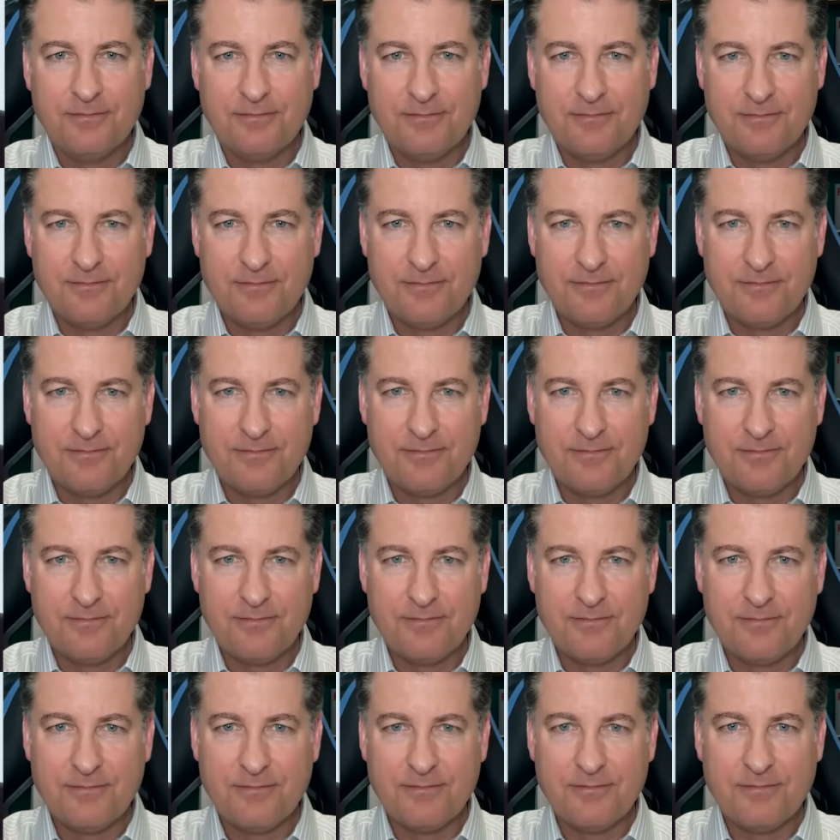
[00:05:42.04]

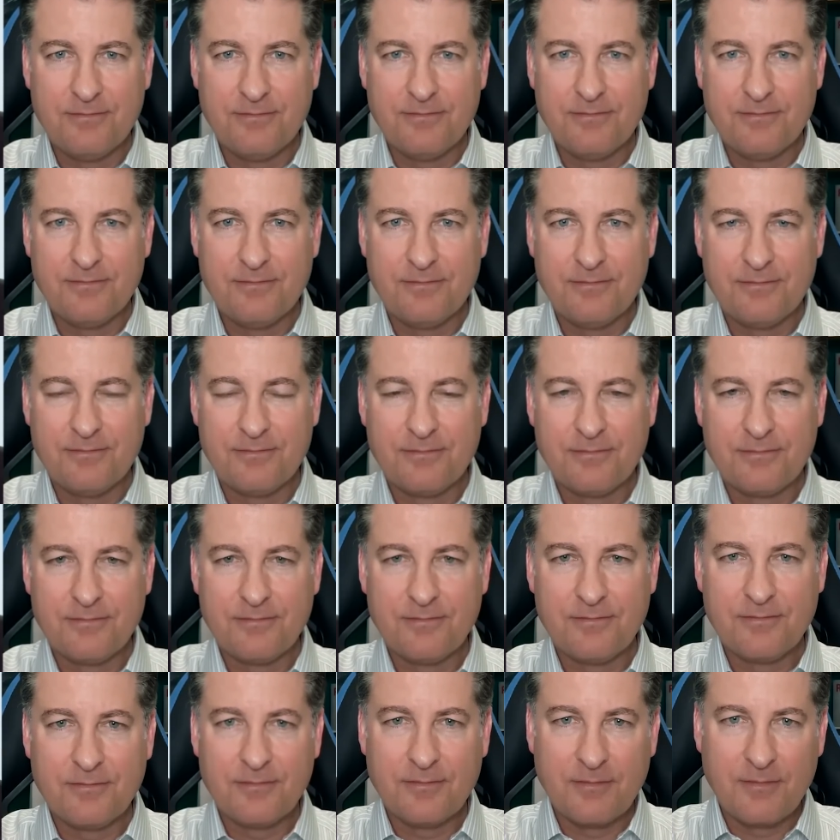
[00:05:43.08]

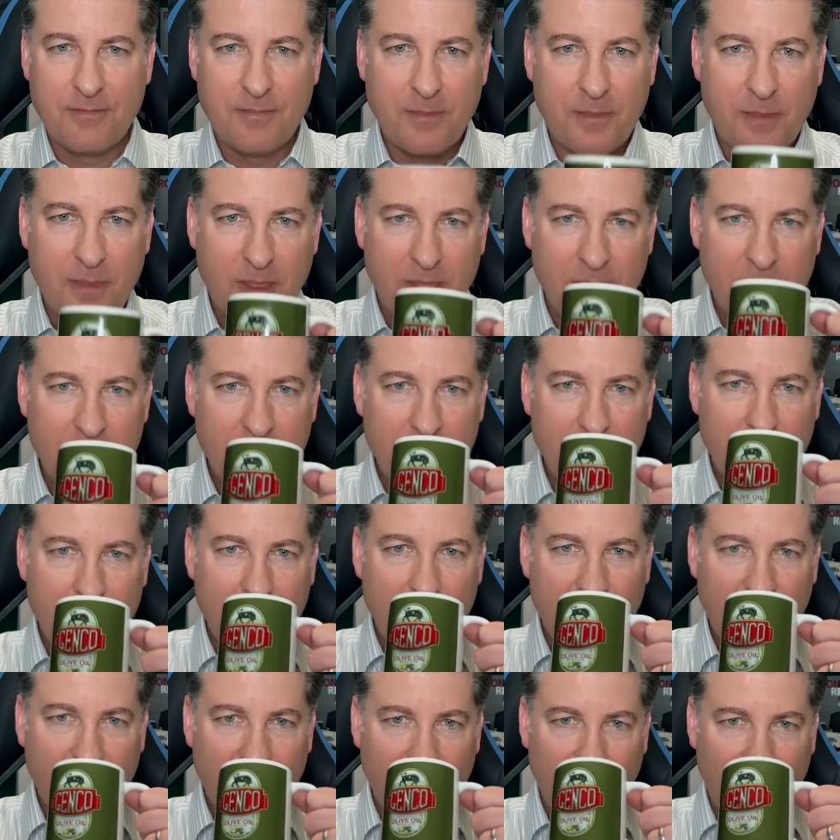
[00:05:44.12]

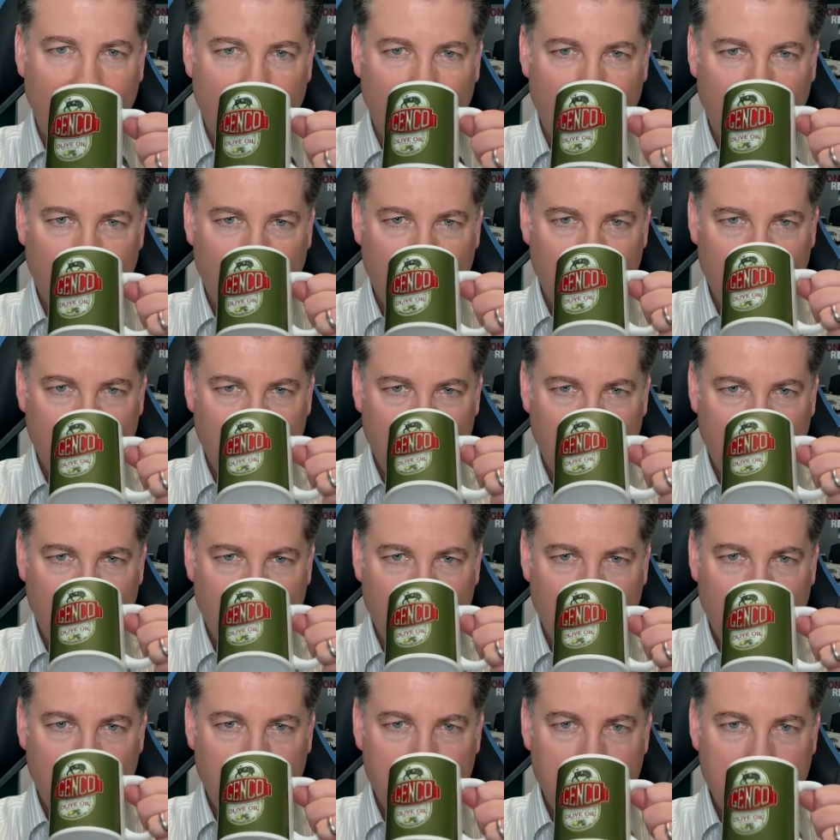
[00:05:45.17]

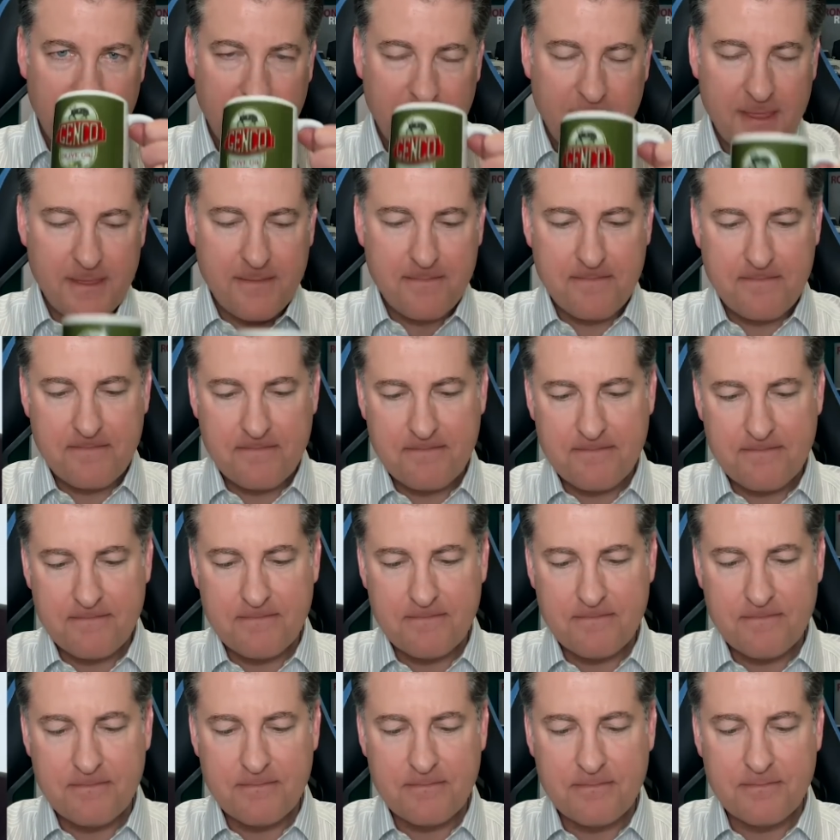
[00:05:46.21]

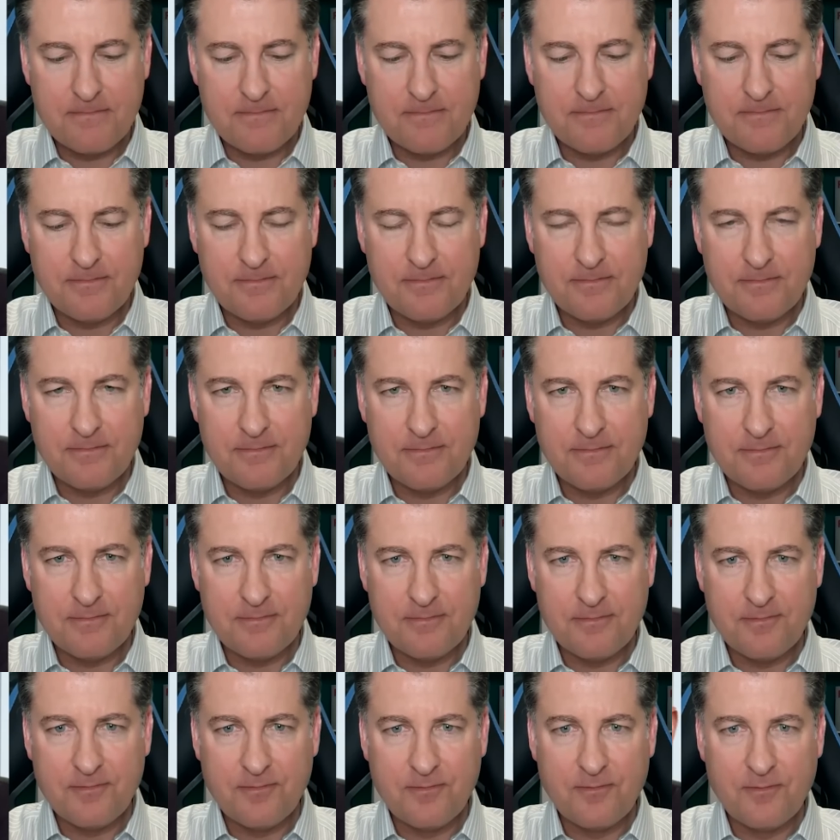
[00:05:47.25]

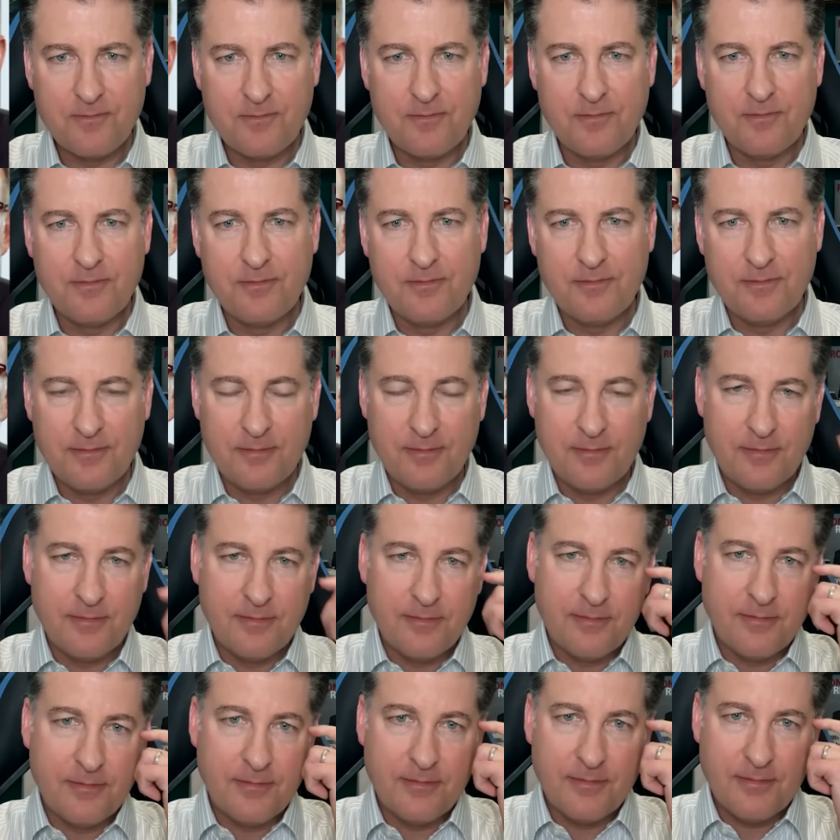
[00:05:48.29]

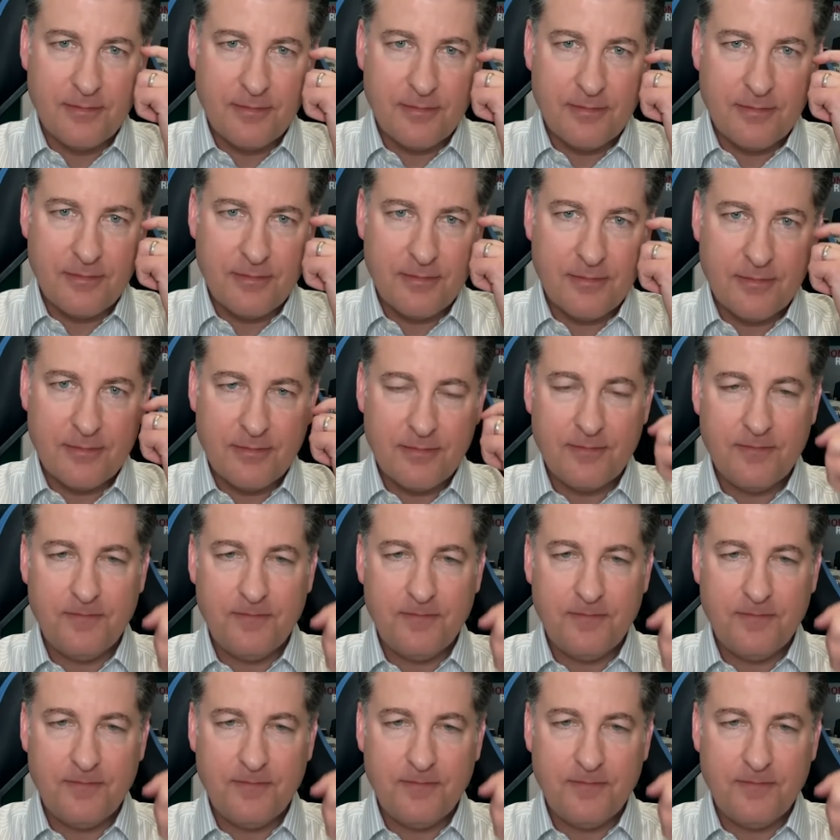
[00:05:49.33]
The person shown says nothing.